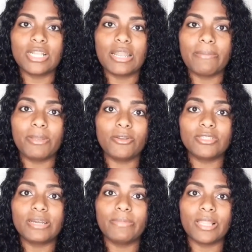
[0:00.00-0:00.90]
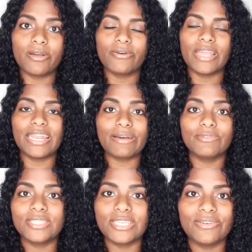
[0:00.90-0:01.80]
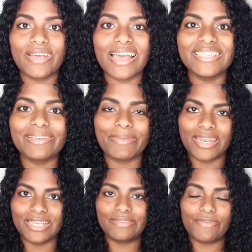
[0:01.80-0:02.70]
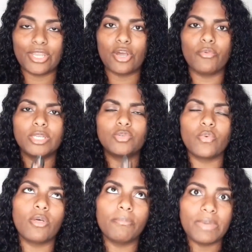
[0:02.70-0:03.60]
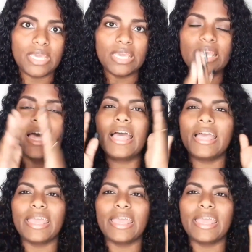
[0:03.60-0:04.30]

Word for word: Let me know down below and I will see you guys in my next video, which will be